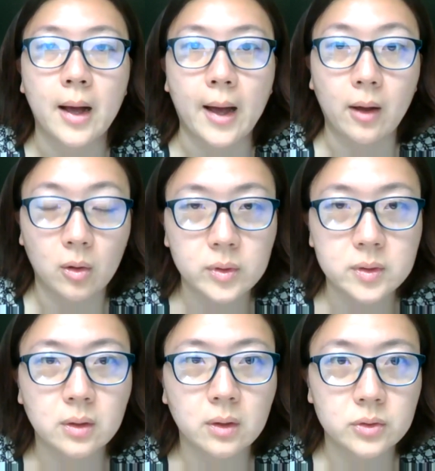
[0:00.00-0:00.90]
I
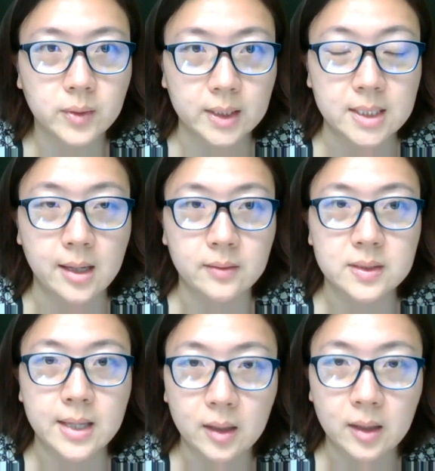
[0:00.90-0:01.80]
always go to attend
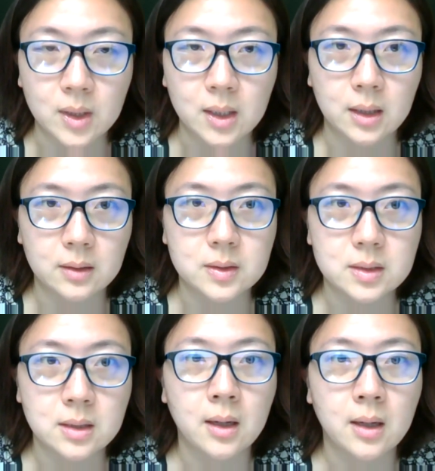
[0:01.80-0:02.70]
site meetings